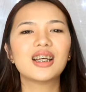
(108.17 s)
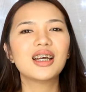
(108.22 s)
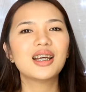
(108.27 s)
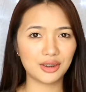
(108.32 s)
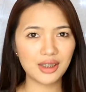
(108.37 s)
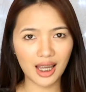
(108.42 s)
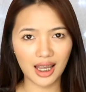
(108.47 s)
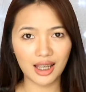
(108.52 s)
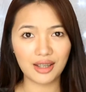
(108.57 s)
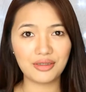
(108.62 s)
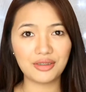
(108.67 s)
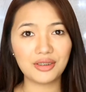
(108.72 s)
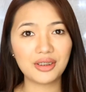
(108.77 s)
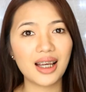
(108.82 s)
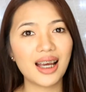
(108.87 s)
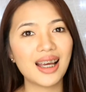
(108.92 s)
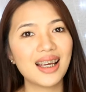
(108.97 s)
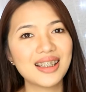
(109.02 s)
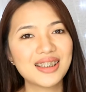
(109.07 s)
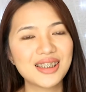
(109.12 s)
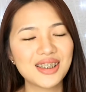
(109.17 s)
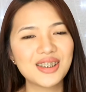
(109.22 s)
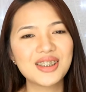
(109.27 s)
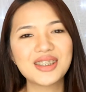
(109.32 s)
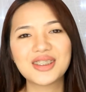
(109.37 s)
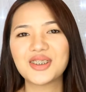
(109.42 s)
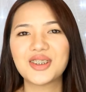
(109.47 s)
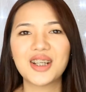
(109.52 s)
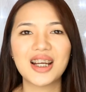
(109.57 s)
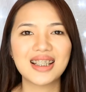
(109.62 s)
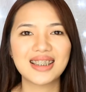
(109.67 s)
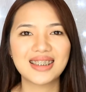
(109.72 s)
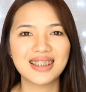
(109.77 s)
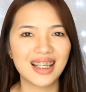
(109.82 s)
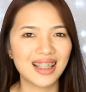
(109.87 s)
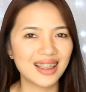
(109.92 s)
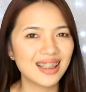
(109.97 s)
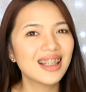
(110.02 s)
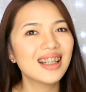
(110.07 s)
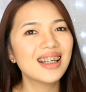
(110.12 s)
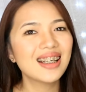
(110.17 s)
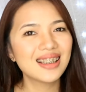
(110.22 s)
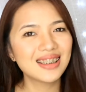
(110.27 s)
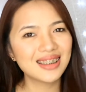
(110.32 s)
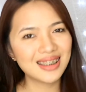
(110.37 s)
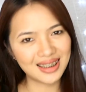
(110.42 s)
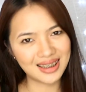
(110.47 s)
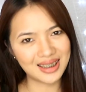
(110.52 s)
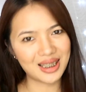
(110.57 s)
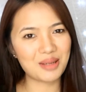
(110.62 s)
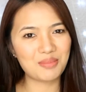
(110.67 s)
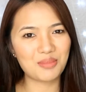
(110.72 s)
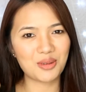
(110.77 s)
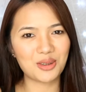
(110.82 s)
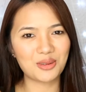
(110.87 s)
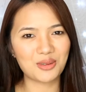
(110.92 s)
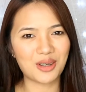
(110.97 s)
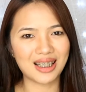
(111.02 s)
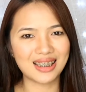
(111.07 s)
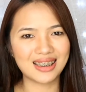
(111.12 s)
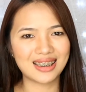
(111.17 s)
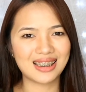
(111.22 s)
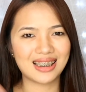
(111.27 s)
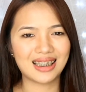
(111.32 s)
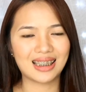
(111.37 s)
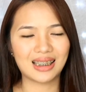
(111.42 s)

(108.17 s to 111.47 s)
So, yeah, if you guys are interested, just keep on watching.